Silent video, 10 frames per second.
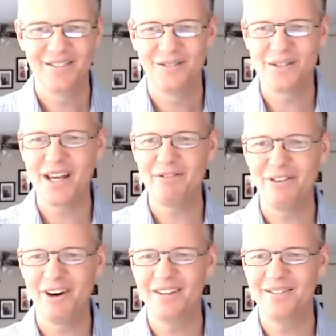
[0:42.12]
Was that
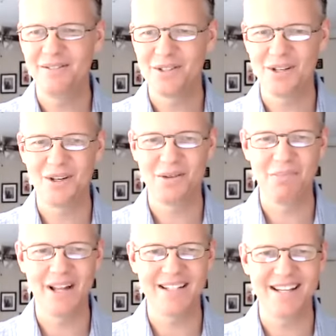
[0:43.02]
fun? Was it a good
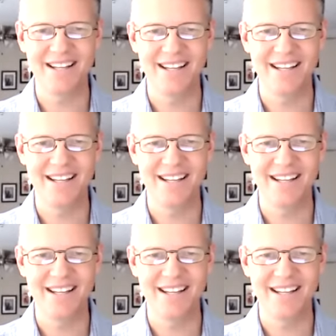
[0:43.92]
blessing?